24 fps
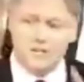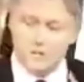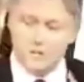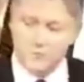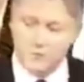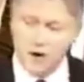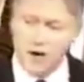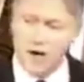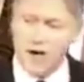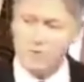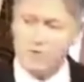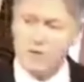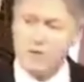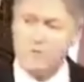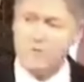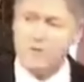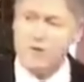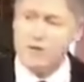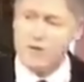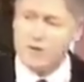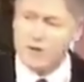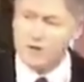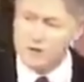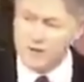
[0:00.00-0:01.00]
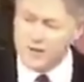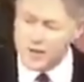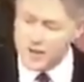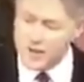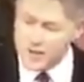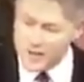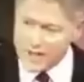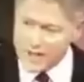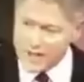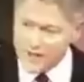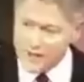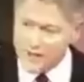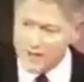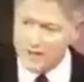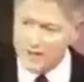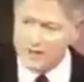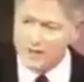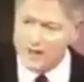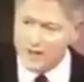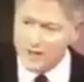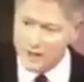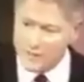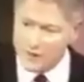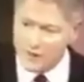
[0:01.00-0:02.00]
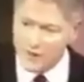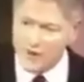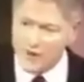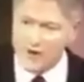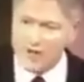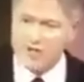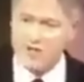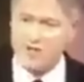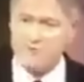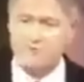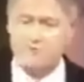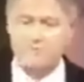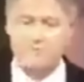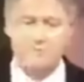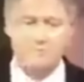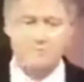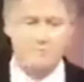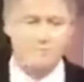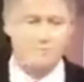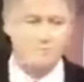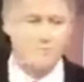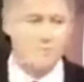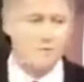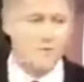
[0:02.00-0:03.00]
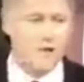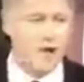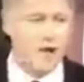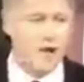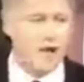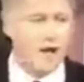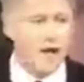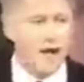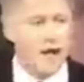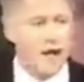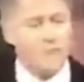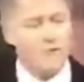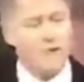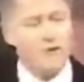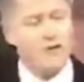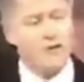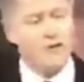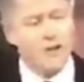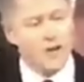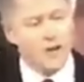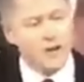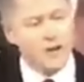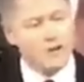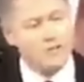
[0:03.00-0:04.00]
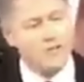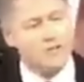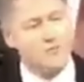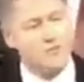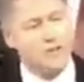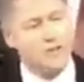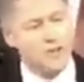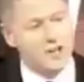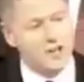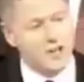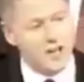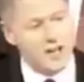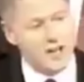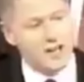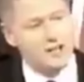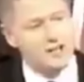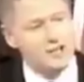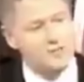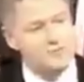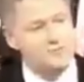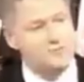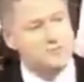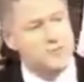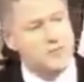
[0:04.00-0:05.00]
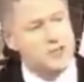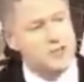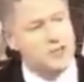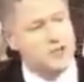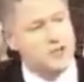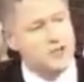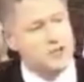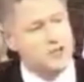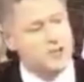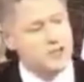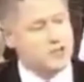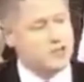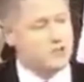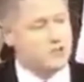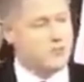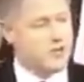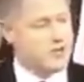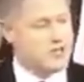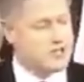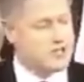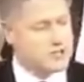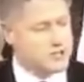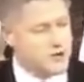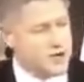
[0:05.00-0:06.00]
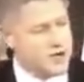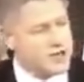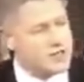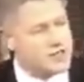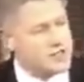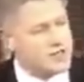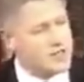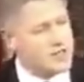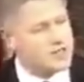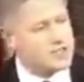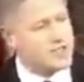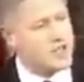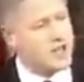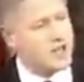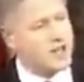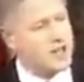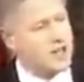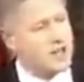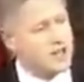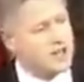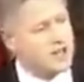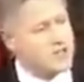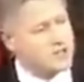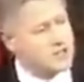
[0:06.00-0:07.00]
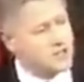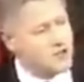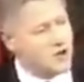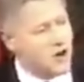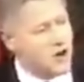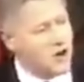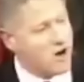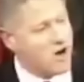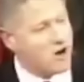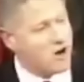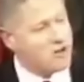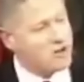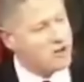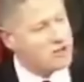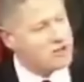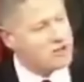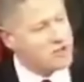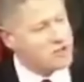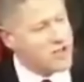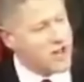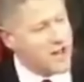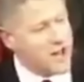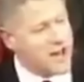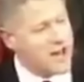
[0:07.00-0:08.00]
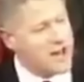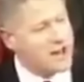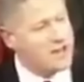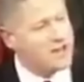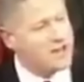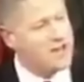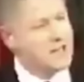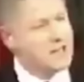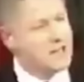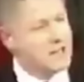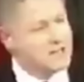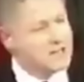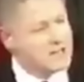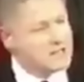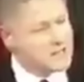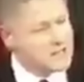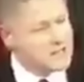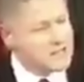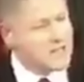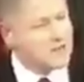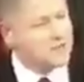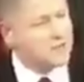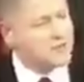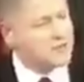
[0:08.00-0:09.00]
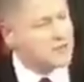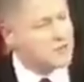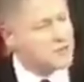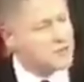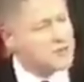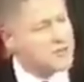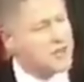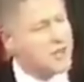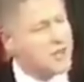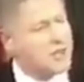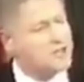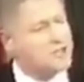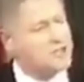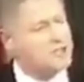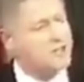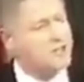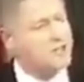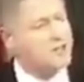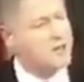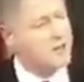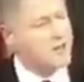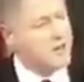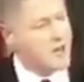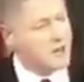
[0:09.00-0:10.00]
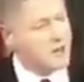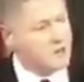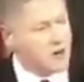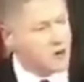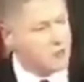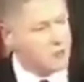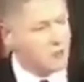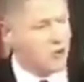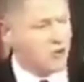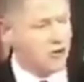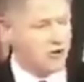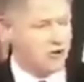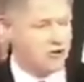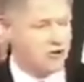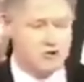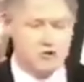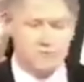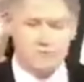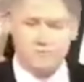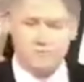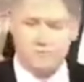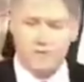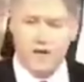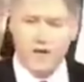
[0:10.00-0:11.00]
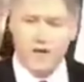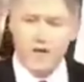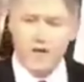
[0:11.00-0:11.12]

is the problem of illegal immigration. After years of neglect, this administration has taken a strong stand to stiffen the protection of our borders.